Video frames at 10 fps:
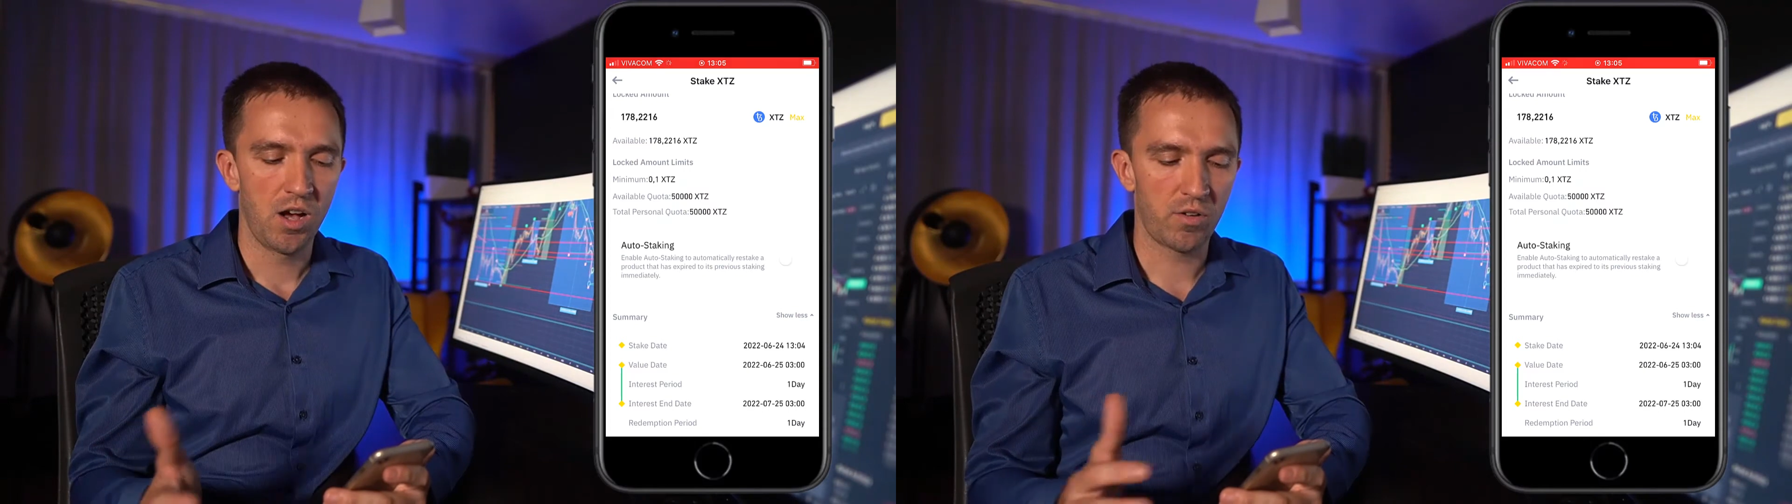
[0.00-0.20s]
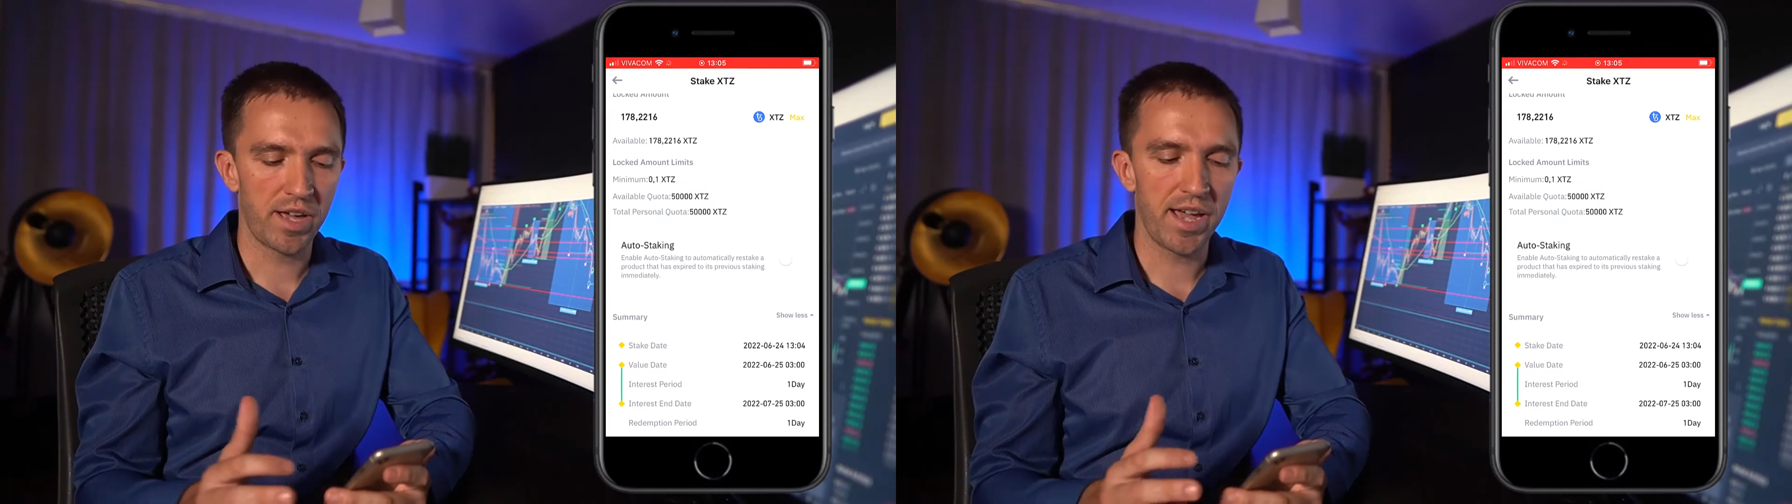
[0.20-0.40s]

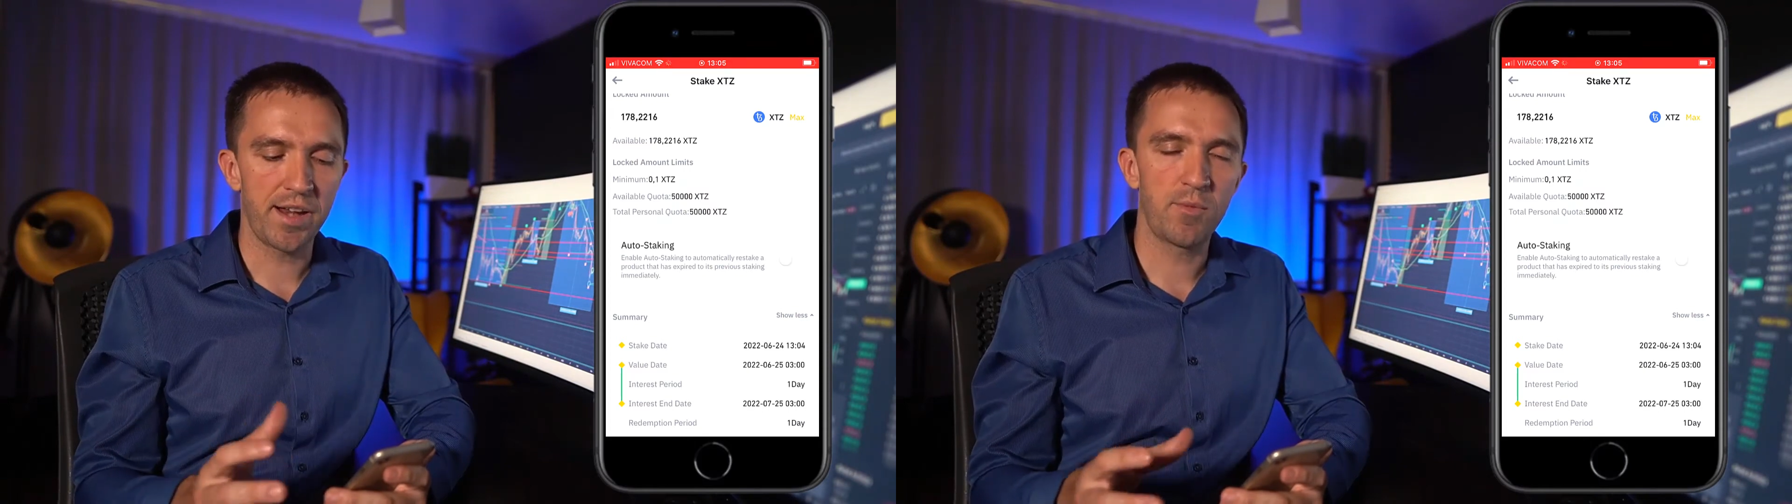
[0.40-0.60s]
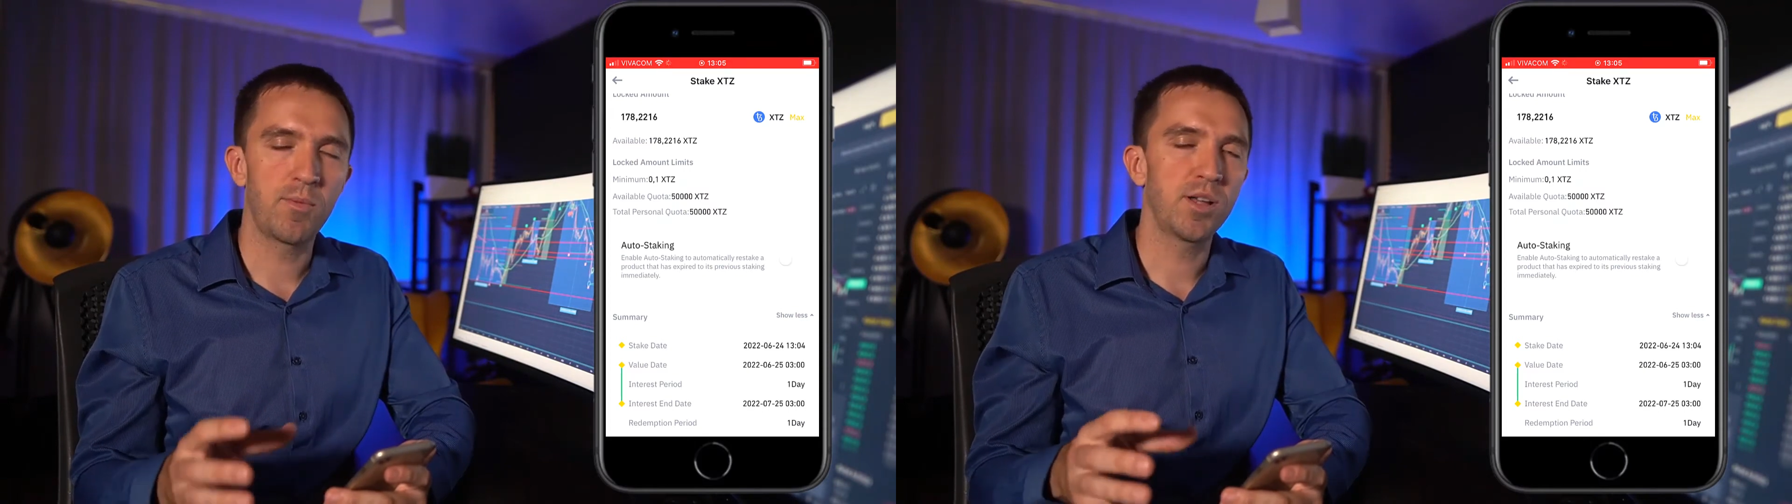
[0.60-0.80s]
Okay, I
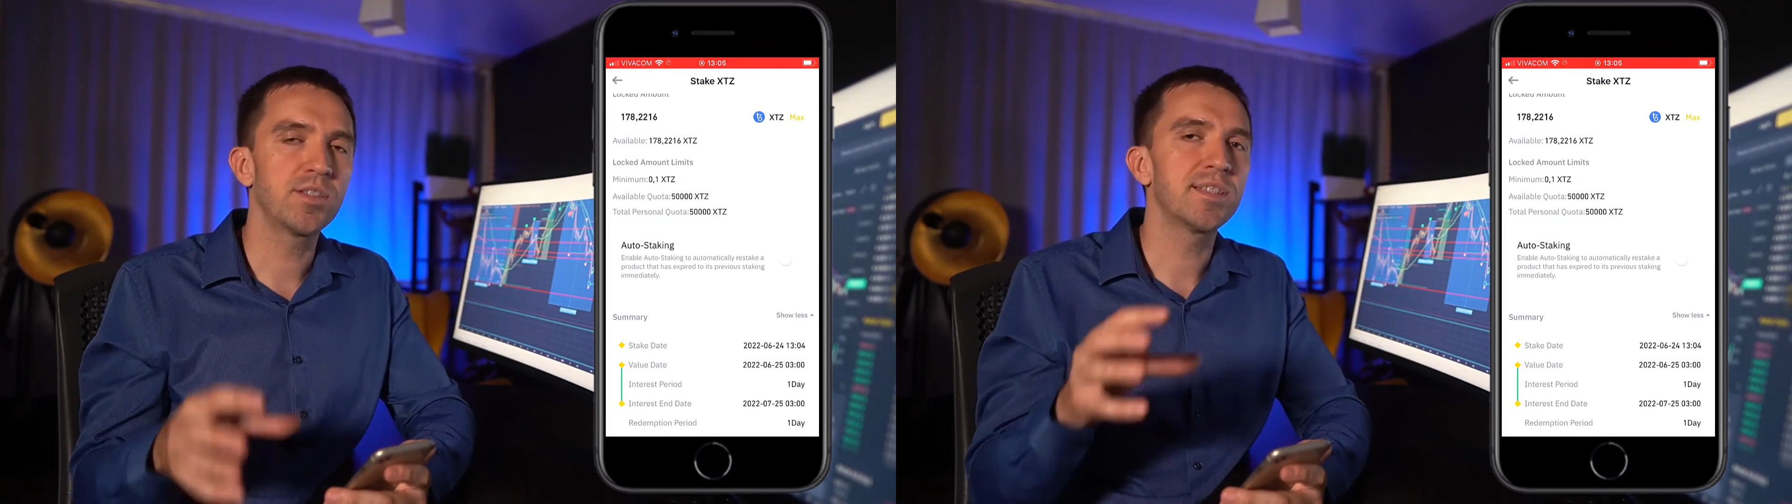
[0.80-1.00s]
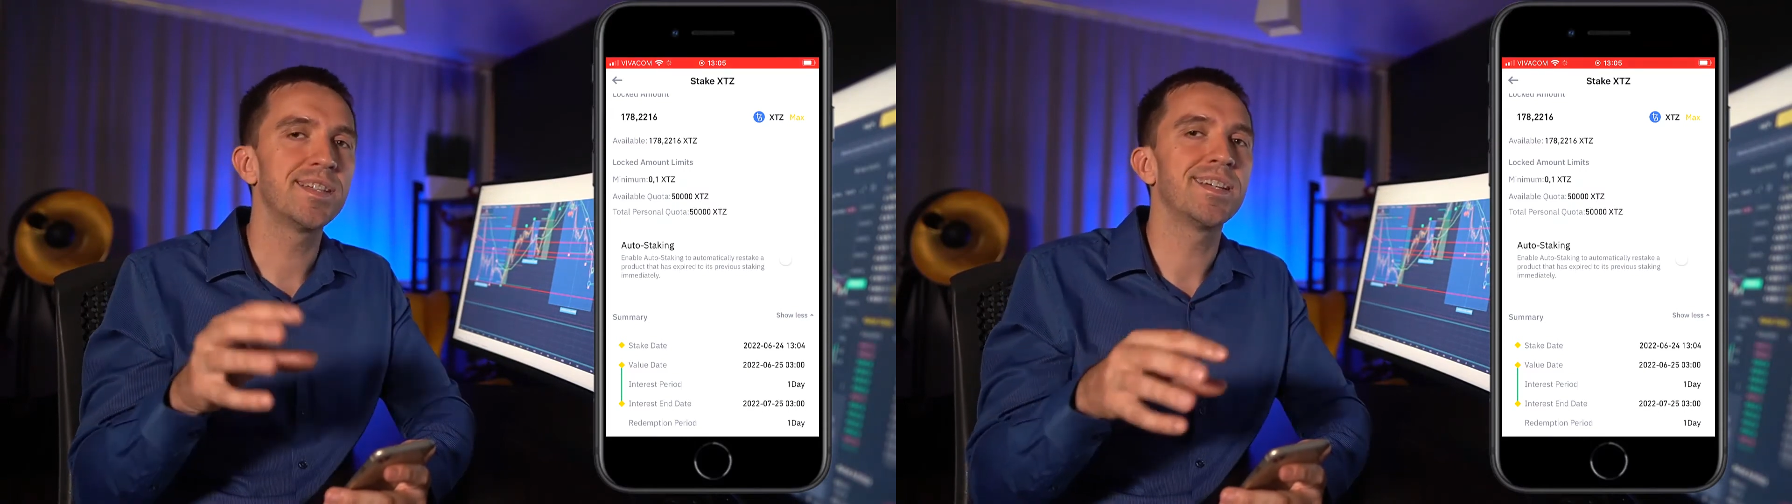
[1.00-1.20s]
don't
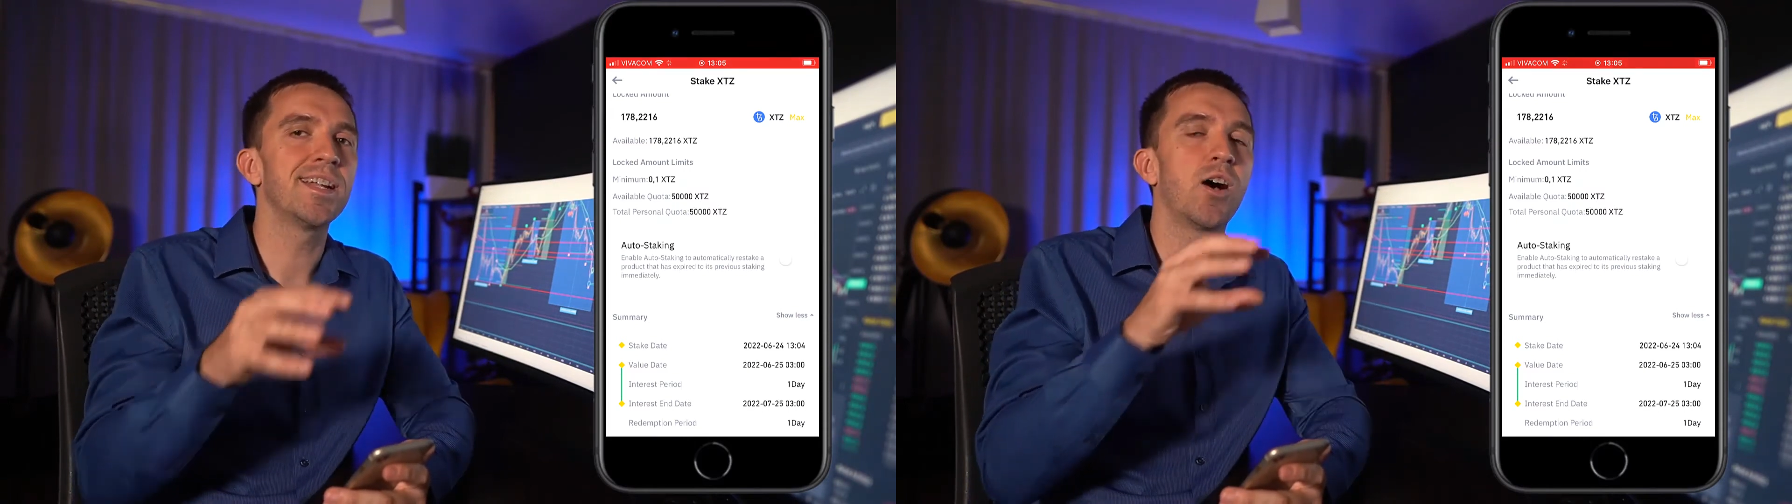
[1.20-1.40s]
want it